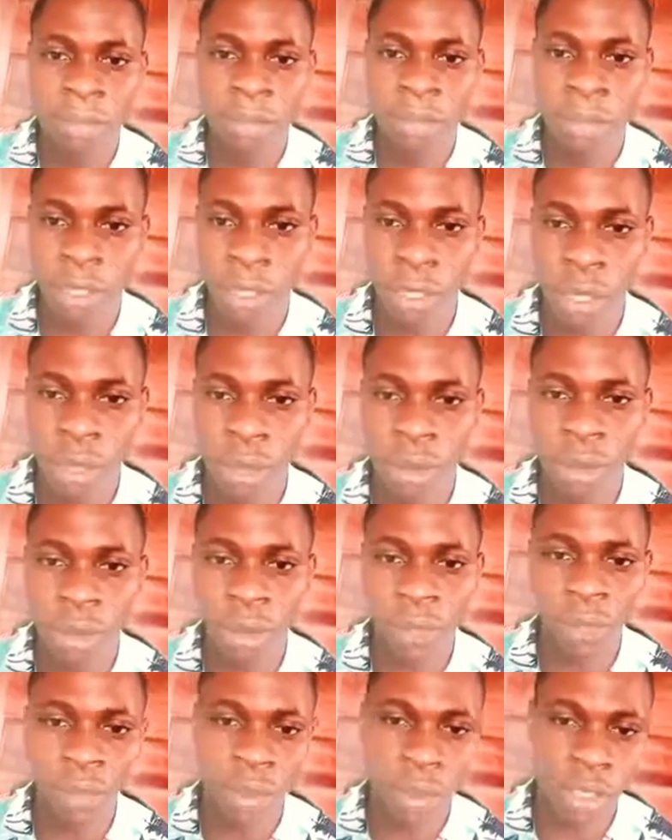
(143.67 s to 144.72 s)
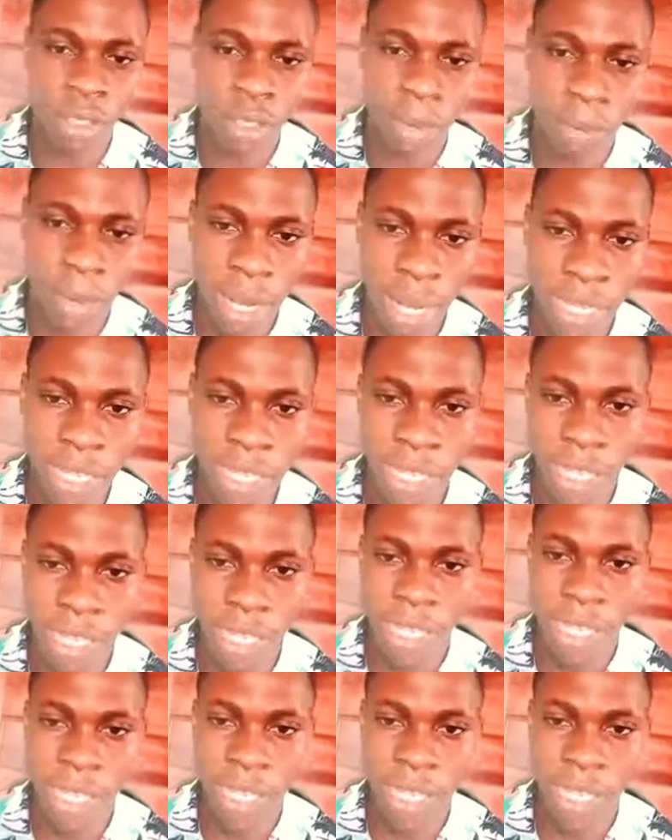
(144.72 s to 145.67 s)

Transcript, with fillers: you know there was a man there